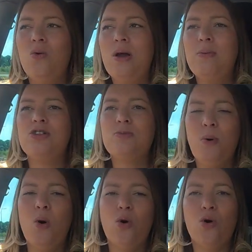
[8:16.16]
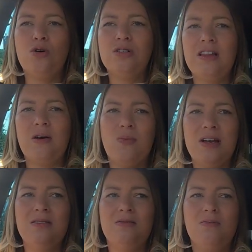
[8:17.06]
We were just bored, and then
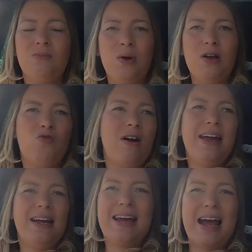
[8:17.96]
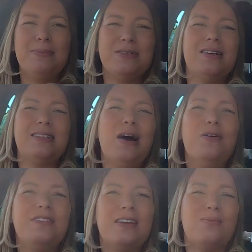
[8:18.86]
we created games
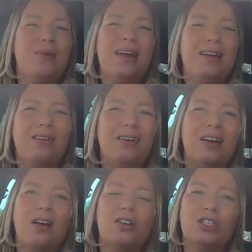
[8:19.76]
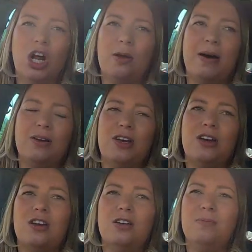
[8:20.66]
ourselves, didn't we? Like, I don't know about
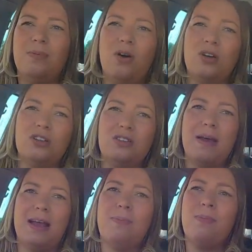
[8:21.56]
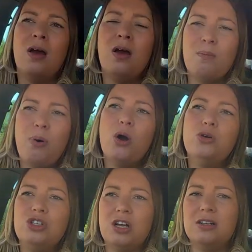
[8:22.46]
you, but I used to make
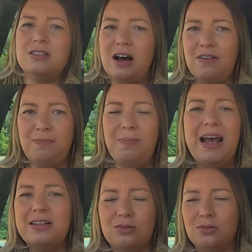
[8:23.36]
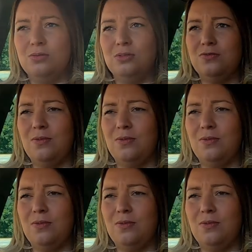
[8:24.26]
potions out of petals